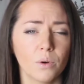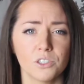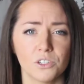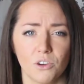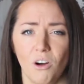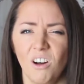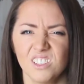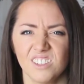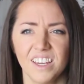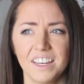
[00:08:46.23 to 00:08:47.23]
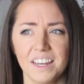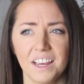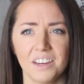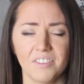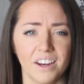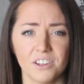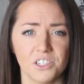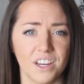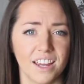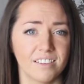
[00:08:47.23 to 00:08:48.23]
or just cultivate negative
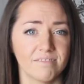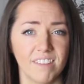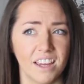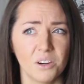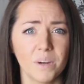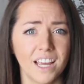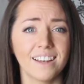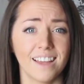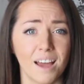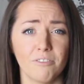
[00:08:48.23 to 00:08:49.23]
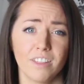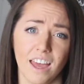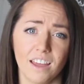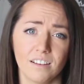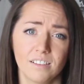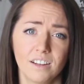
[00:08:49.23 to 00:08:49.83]
energy. Nobody got time for that.